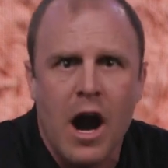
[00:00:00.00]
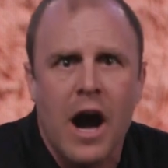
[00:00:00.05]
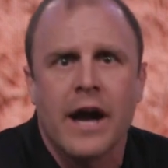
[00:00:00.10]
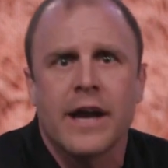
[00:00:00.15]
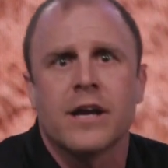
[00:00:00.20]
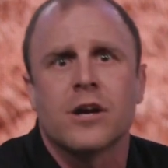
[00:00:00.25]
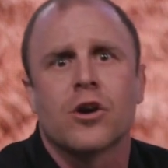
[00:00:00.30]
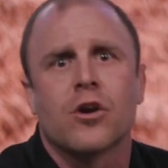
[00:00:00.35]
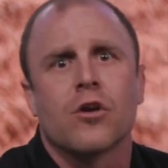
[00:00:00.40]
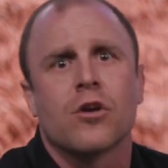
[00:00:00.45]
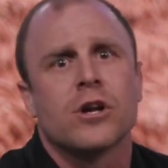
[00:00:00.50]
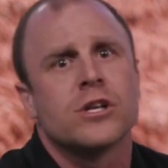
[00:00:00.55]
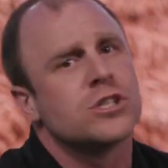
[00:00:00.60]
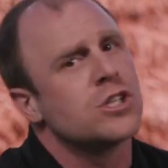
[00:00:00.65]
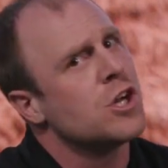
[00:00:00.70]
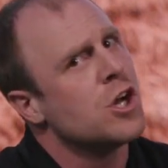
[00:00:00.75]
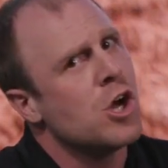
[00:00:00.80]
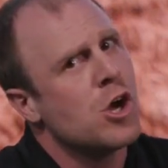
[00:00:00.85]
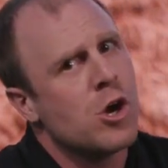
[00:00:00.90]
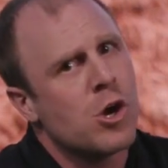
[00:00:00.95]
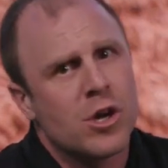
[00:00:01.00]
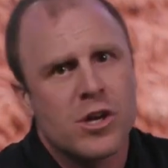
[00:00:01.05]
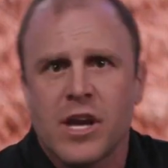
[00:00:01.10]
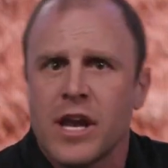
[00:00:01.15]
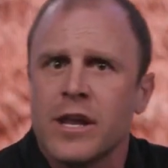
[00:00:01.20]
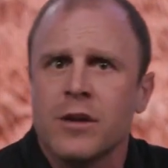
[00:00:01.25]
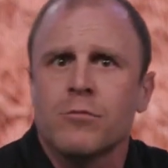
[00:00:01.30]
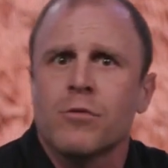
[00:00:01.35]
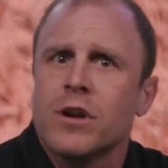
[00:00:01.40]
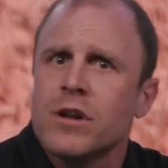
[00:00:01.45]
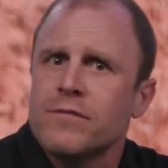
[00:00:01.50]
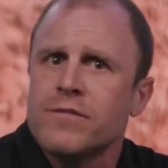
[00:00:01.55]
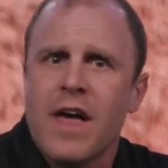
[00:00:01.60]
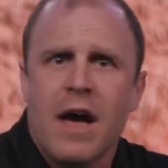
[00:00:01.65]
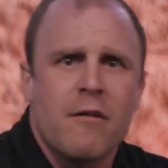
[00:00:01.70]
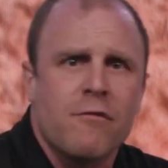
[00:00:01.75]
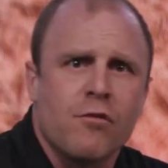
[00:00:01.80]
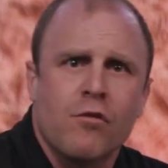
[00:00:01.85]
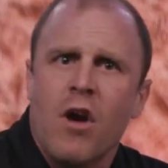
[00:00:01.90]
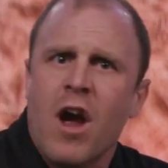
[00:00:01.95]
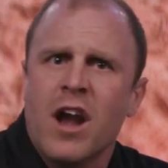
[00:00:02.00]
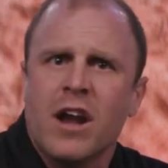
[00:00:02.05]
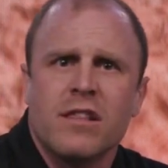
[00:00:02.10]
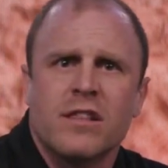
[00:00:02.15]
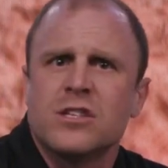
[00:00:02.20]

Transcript: I encourage getting rid of that variety